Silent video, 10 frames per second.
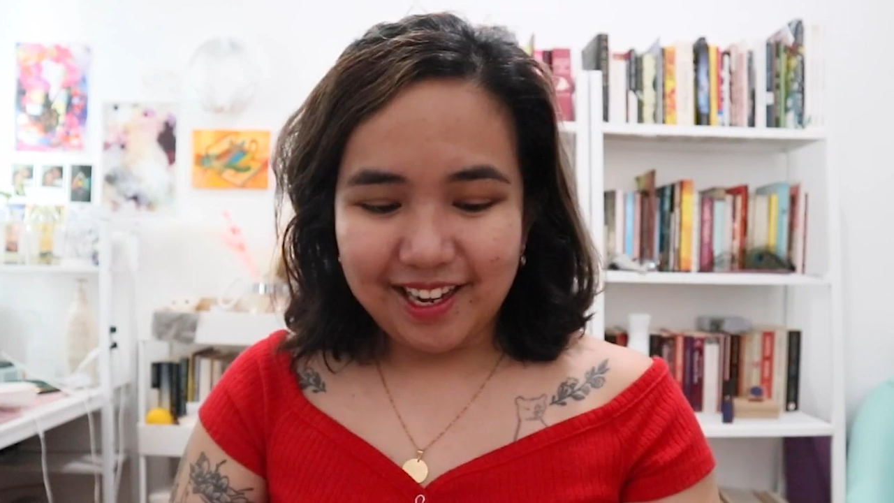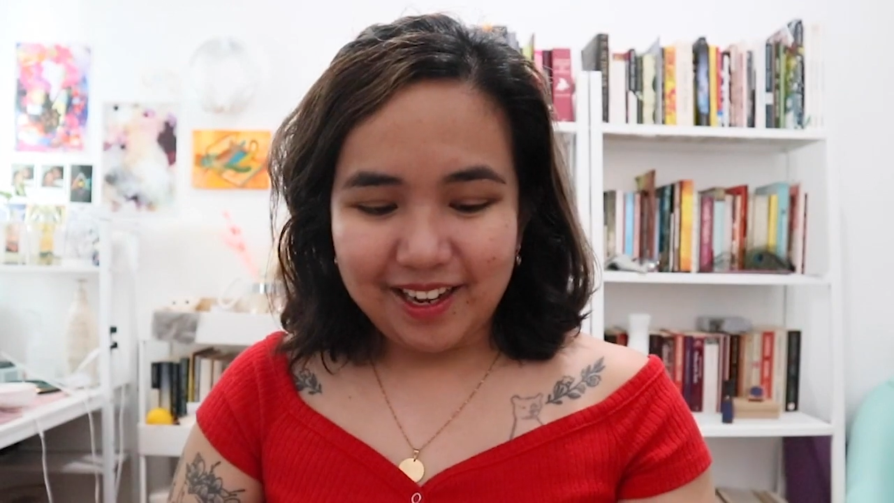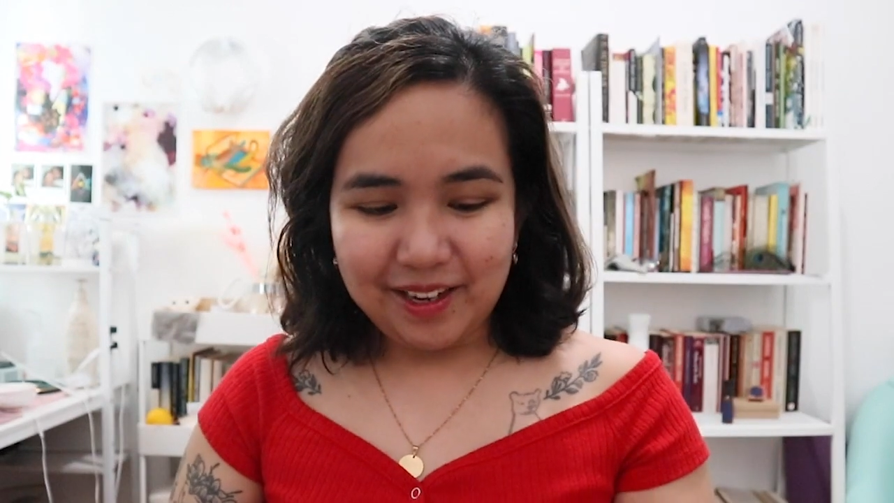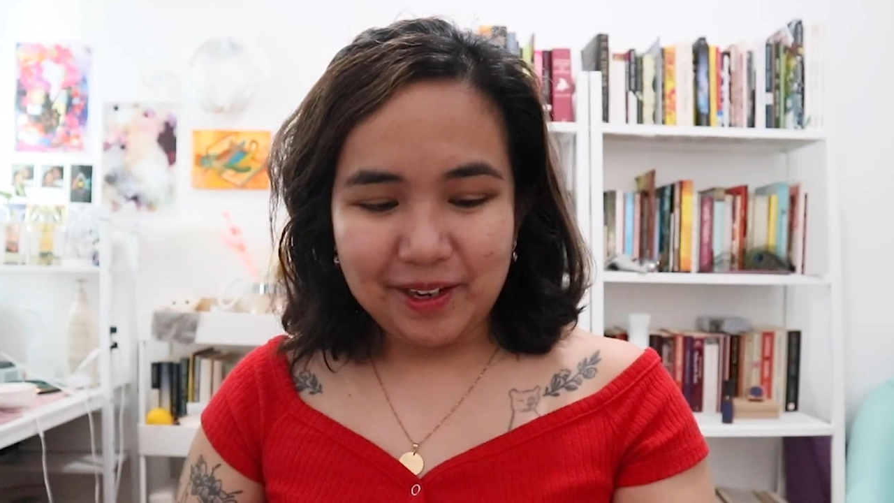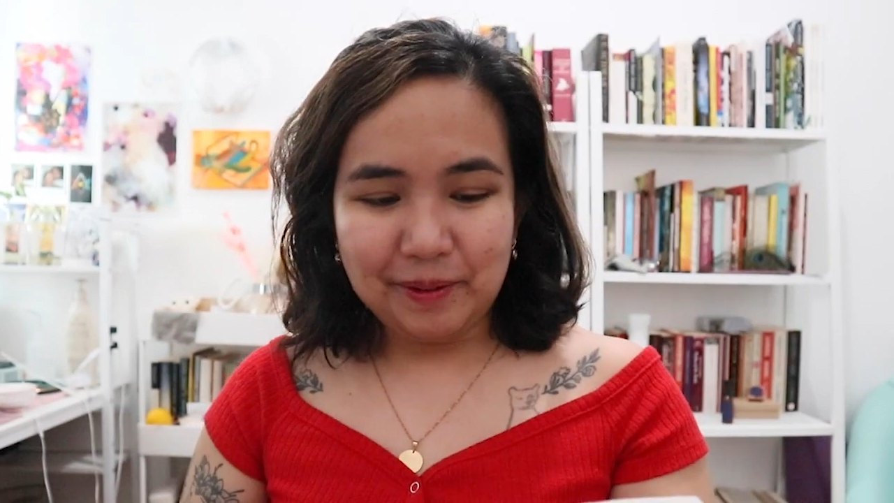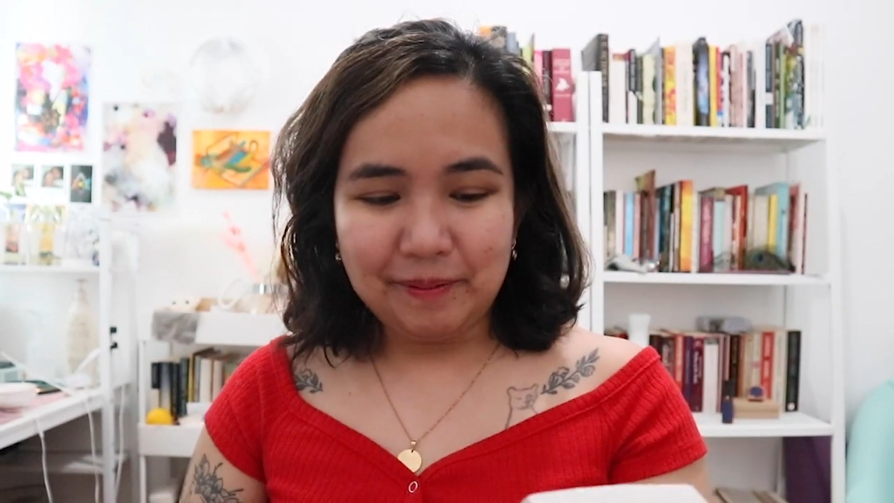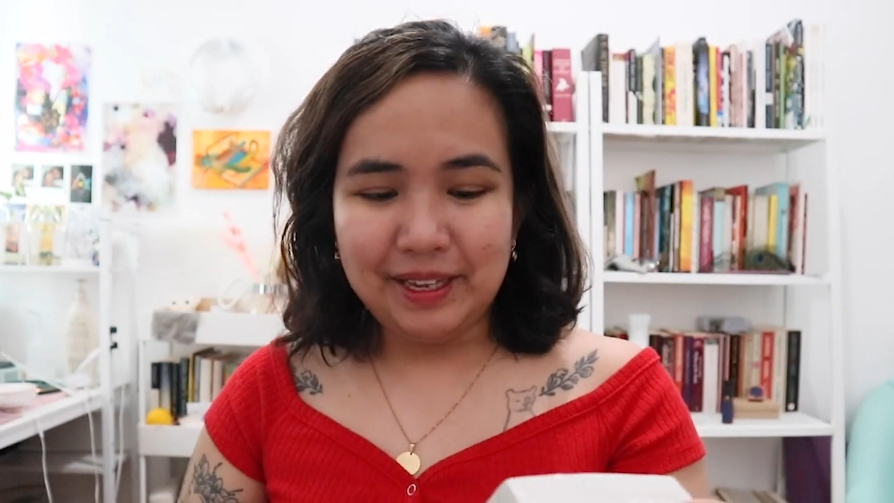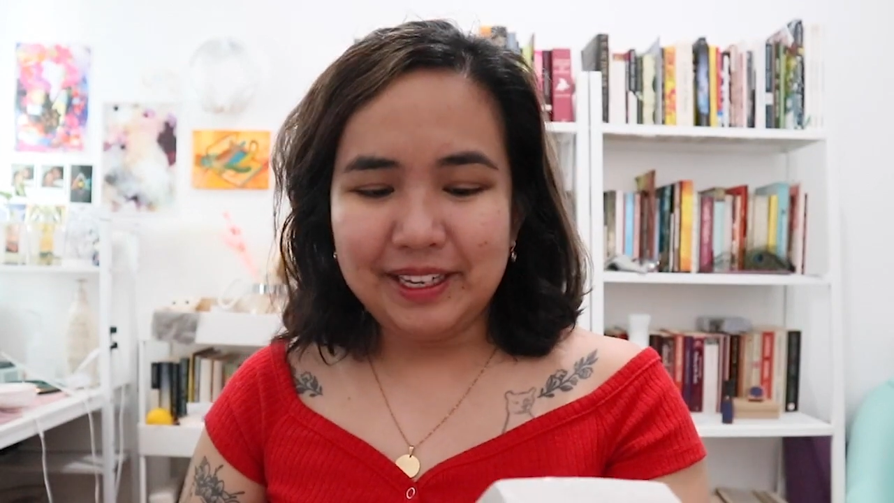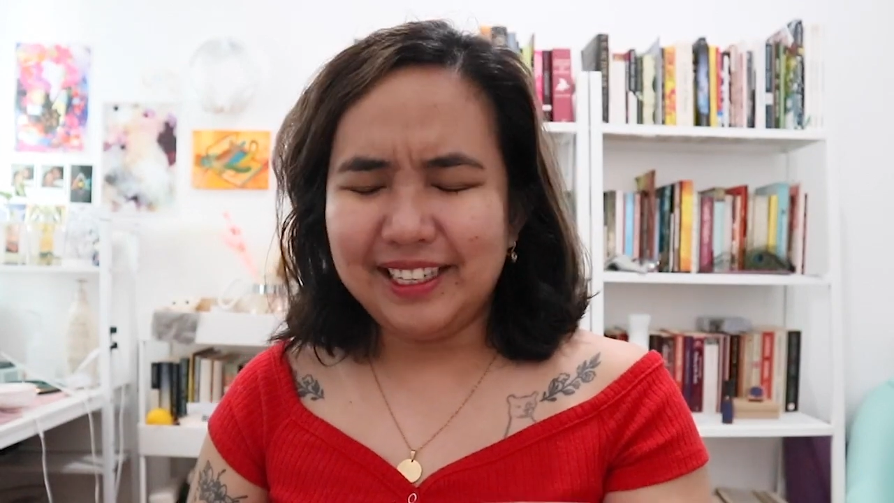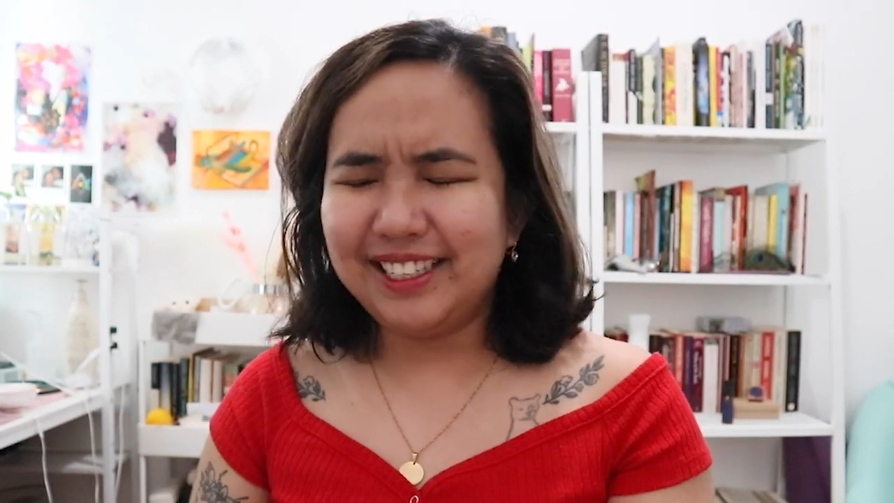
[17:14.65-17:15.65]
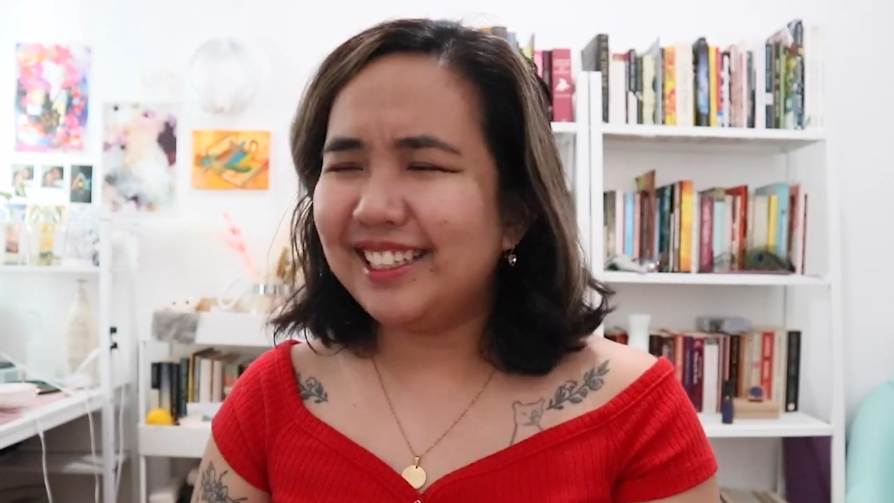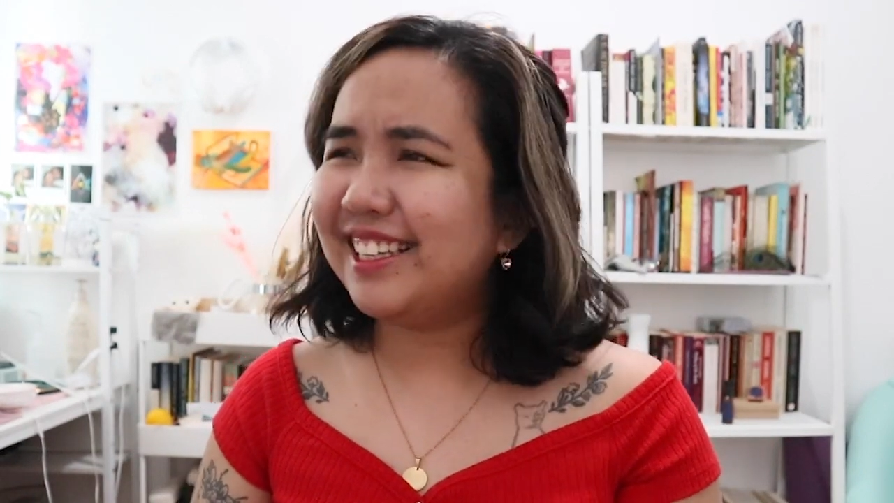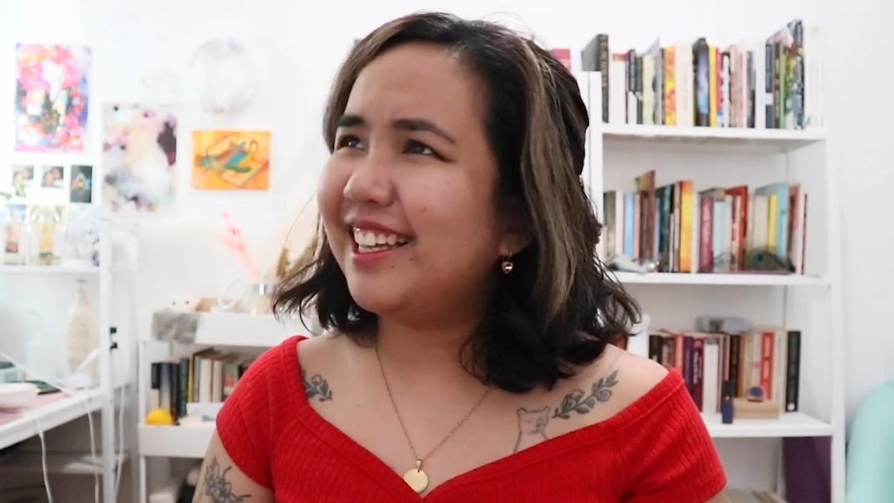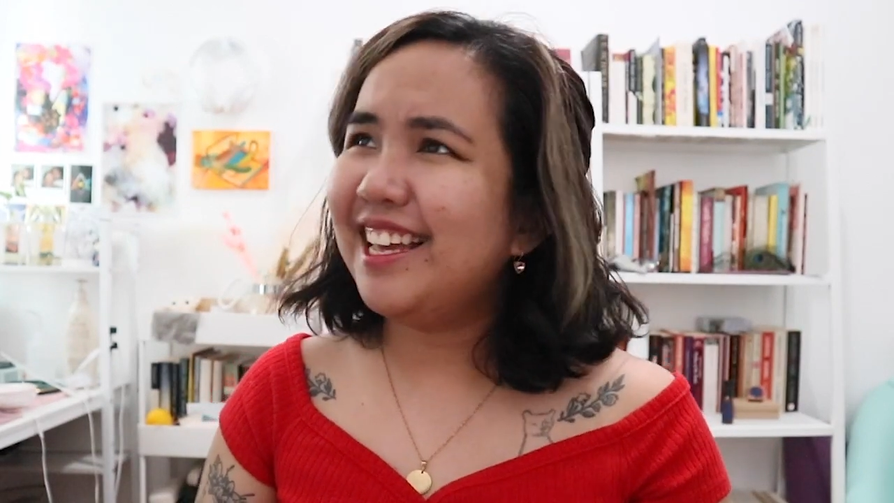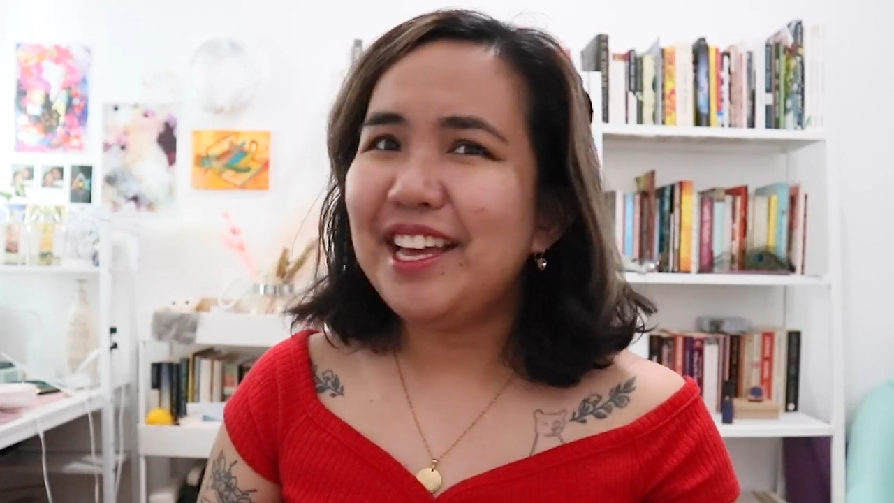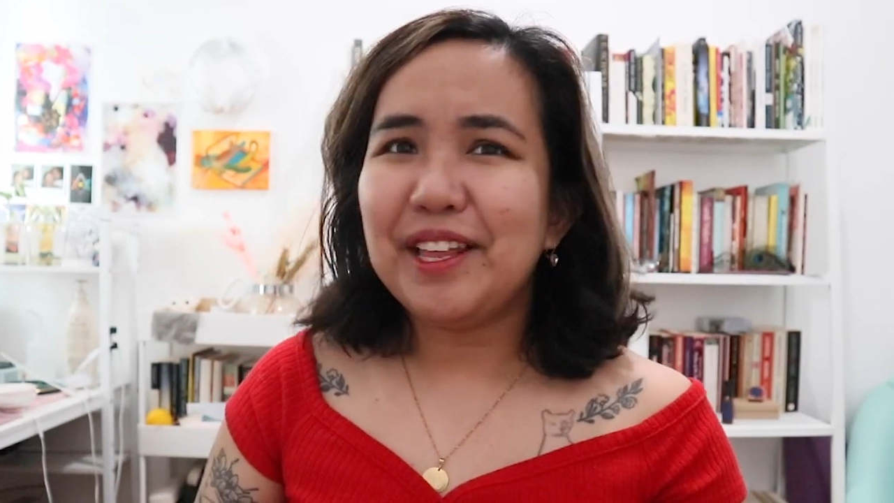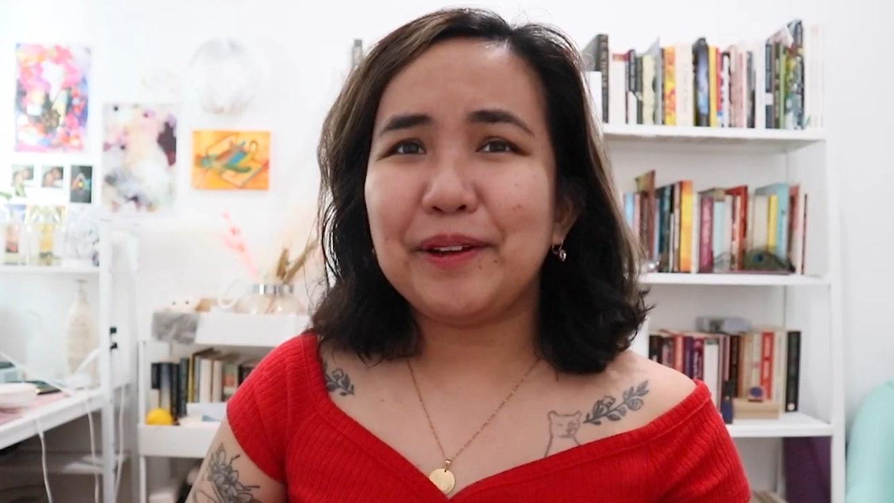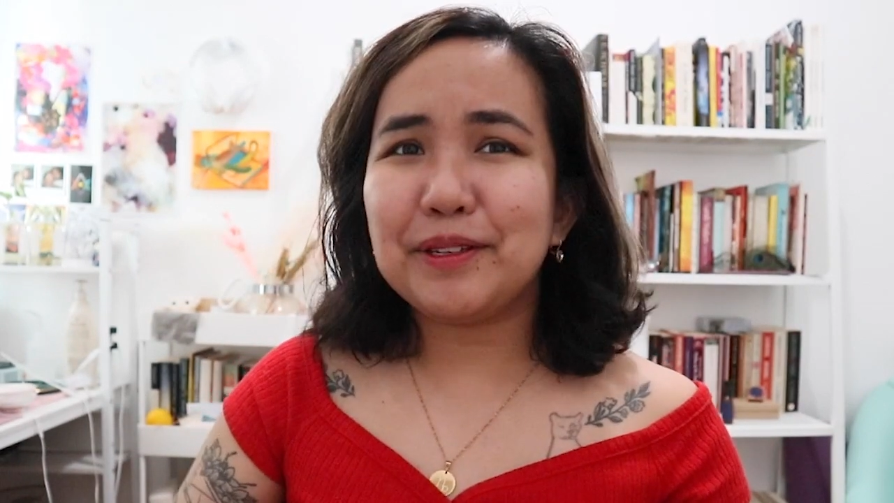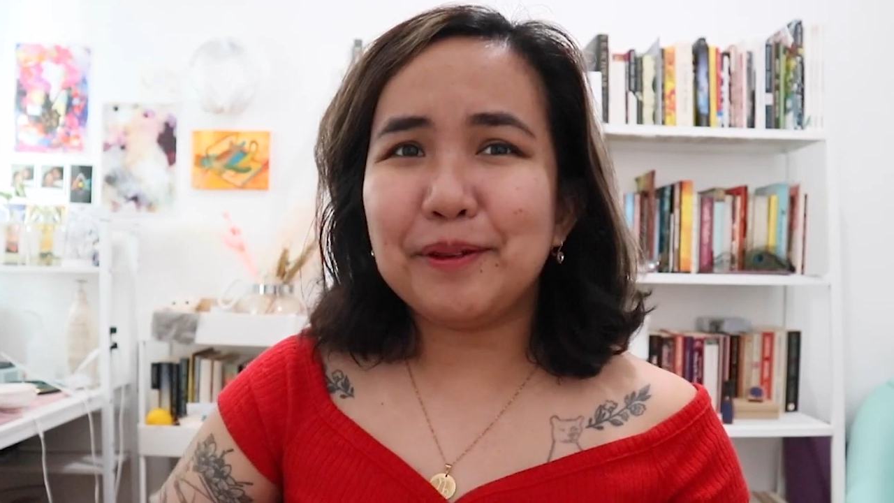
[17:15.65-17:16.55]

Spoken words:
there's